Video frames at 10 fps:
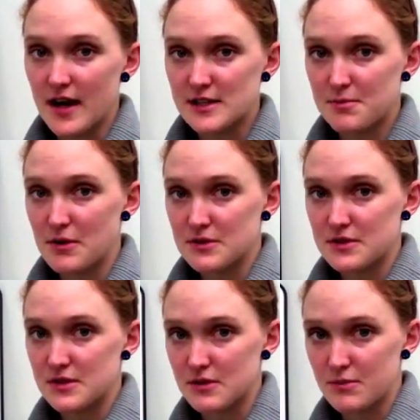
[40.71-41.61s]
as opposed
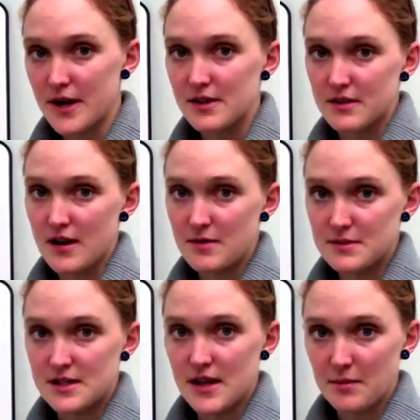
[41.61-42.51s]
to regular M
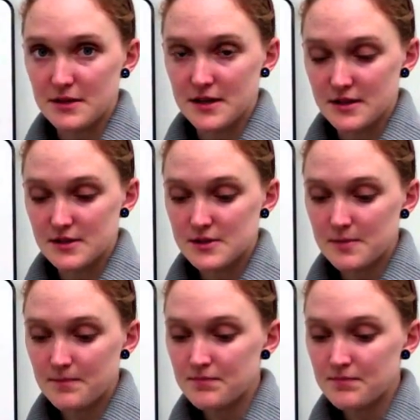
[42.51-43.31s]
D applicants?